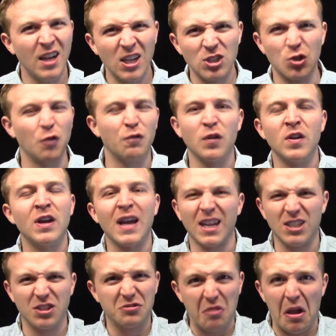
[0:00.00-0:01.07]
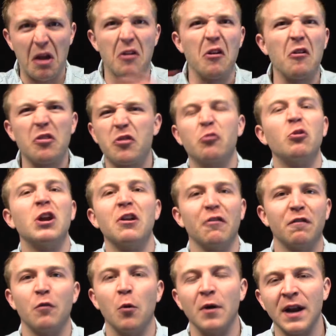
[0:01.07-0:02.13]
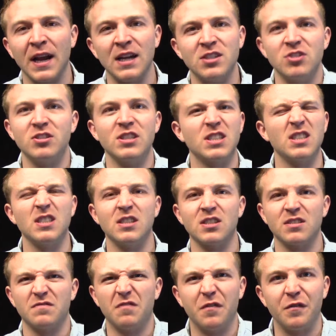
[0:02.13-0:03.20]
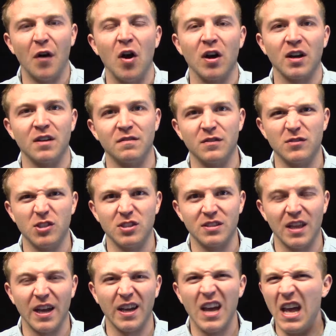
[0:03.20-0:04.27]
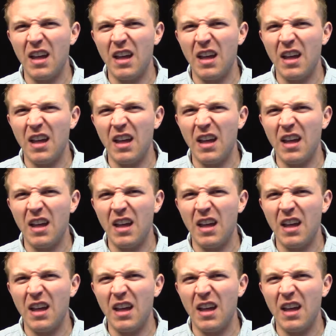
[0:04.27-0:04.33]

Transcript: So for the next, 3 or 4 days, you're just in this funk of just like